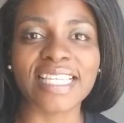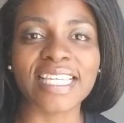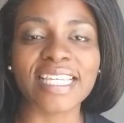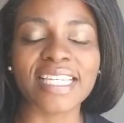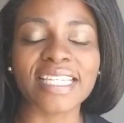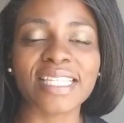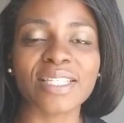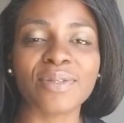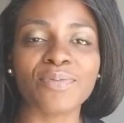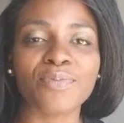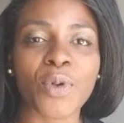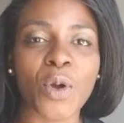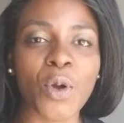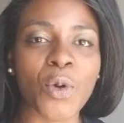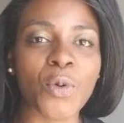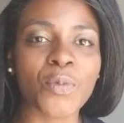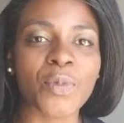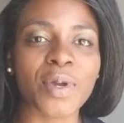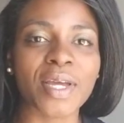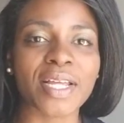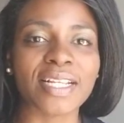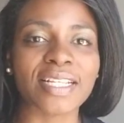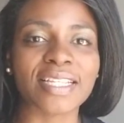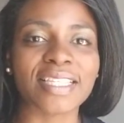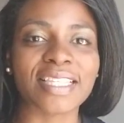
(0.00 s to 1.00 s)
This
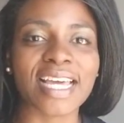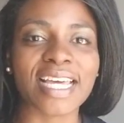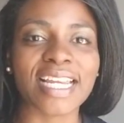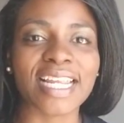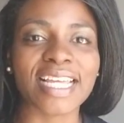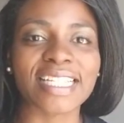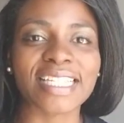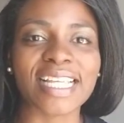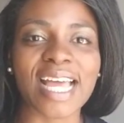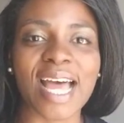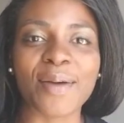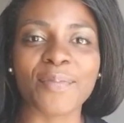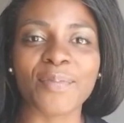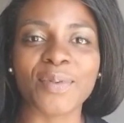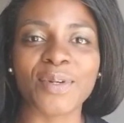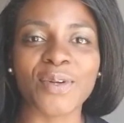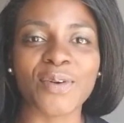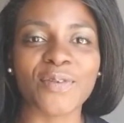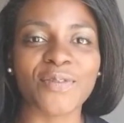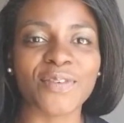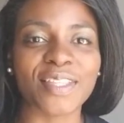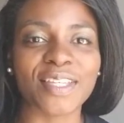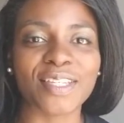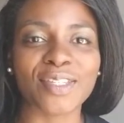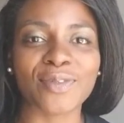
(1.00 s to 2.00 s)
moment that has happened
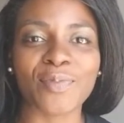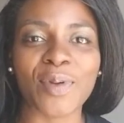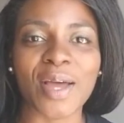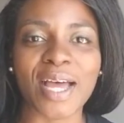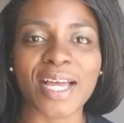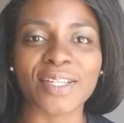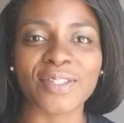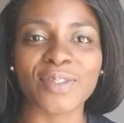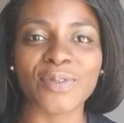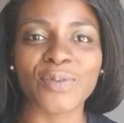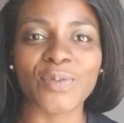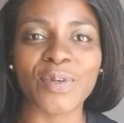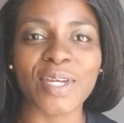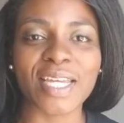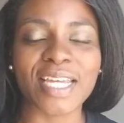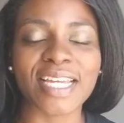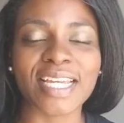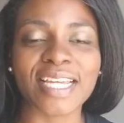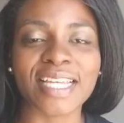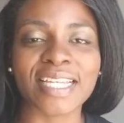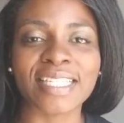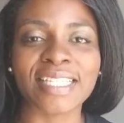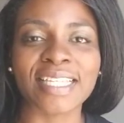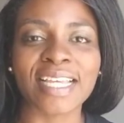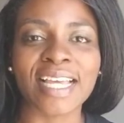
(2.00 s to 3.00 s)
over this past
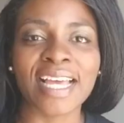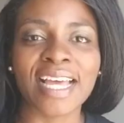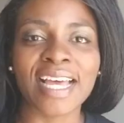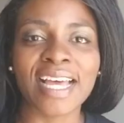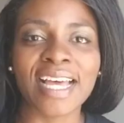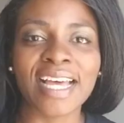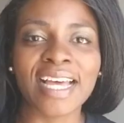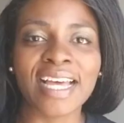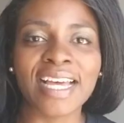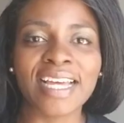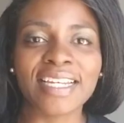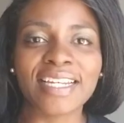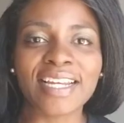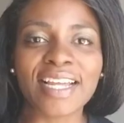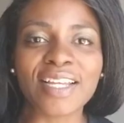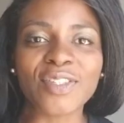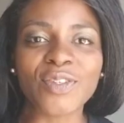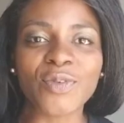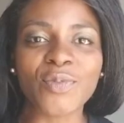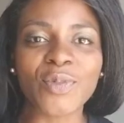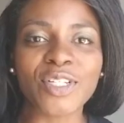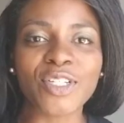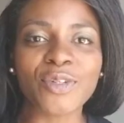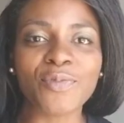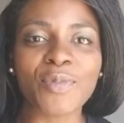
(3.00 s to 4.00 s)
week is not
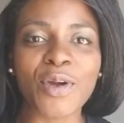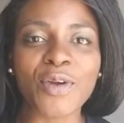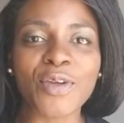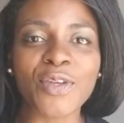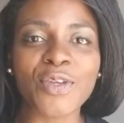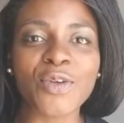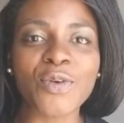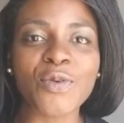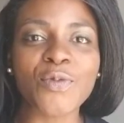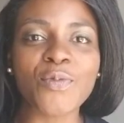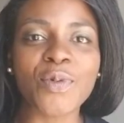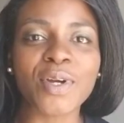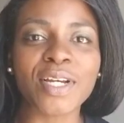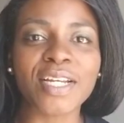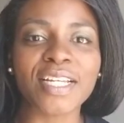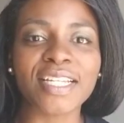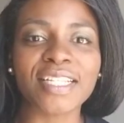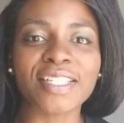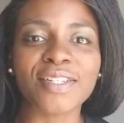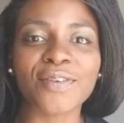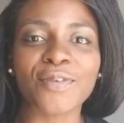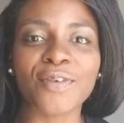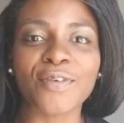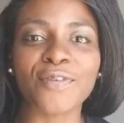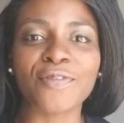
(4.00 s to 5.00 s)
so much about you, but it
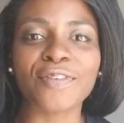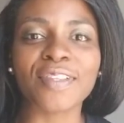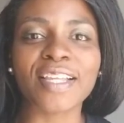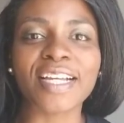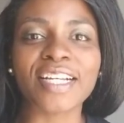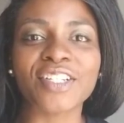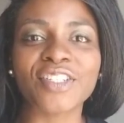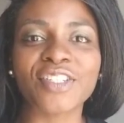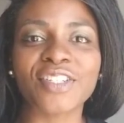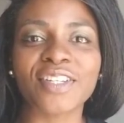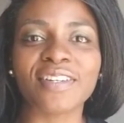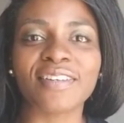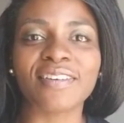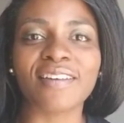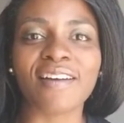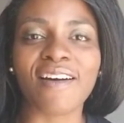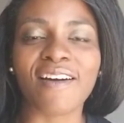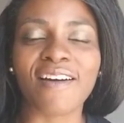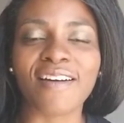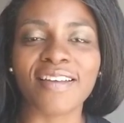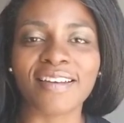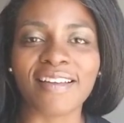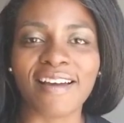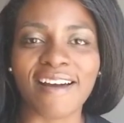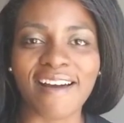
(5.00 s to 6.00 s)
is a reflection
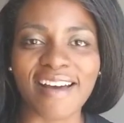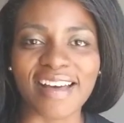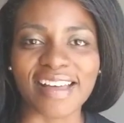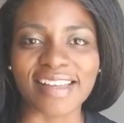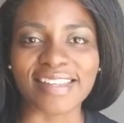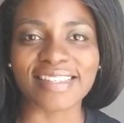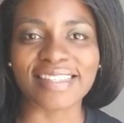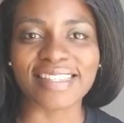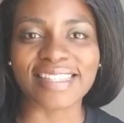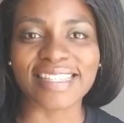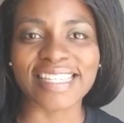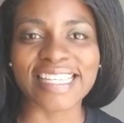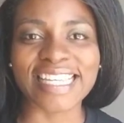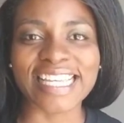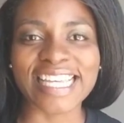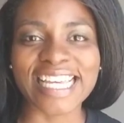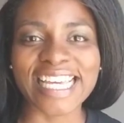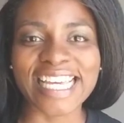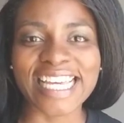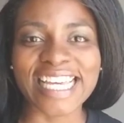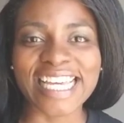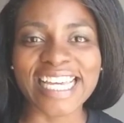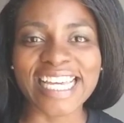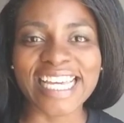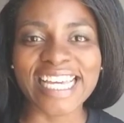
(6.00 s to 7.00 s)
on us.
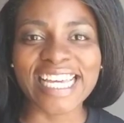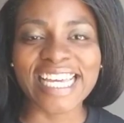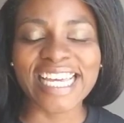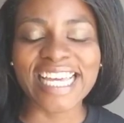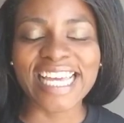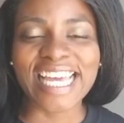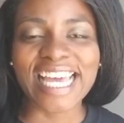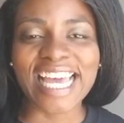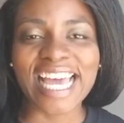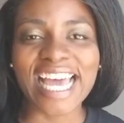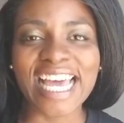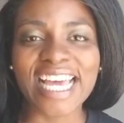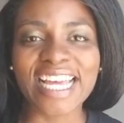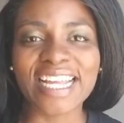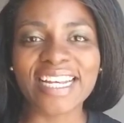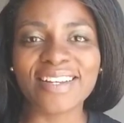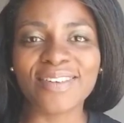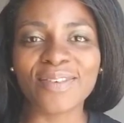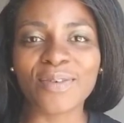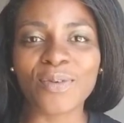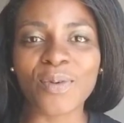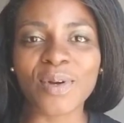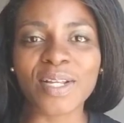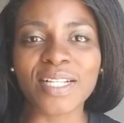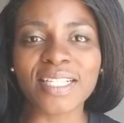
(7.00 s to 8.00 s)

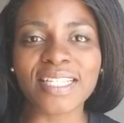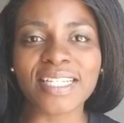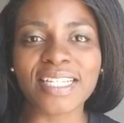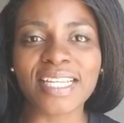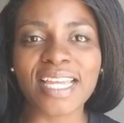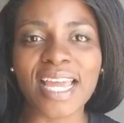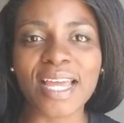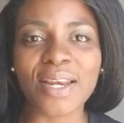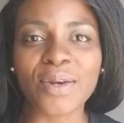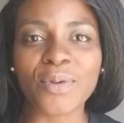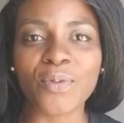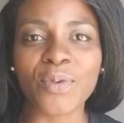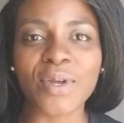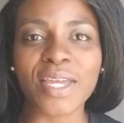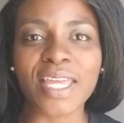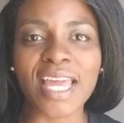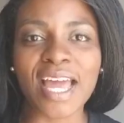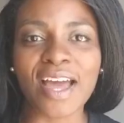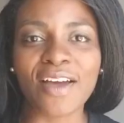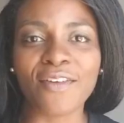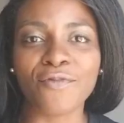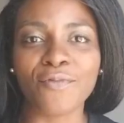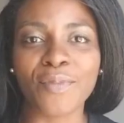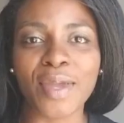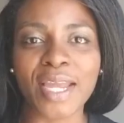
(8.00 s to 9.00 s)
And once again, we
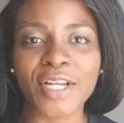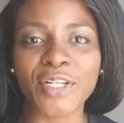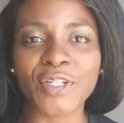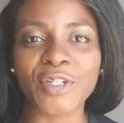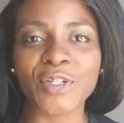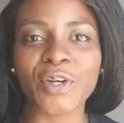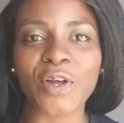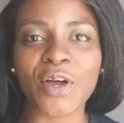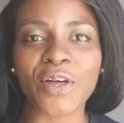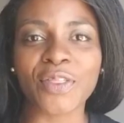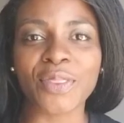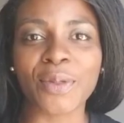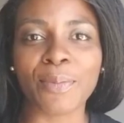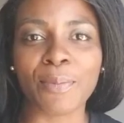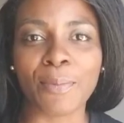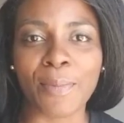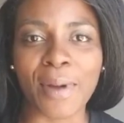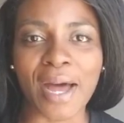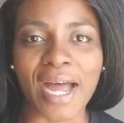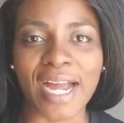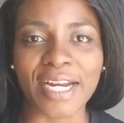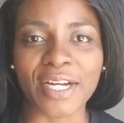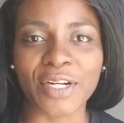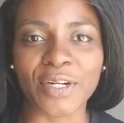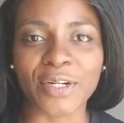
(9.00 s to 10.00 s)
have majored on the
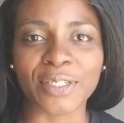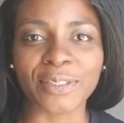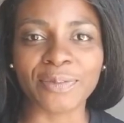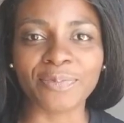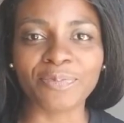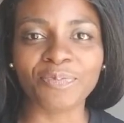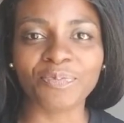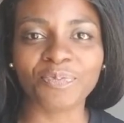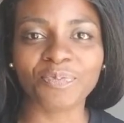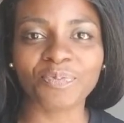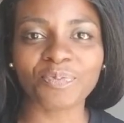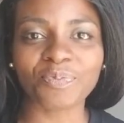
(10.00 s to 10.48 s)
minor.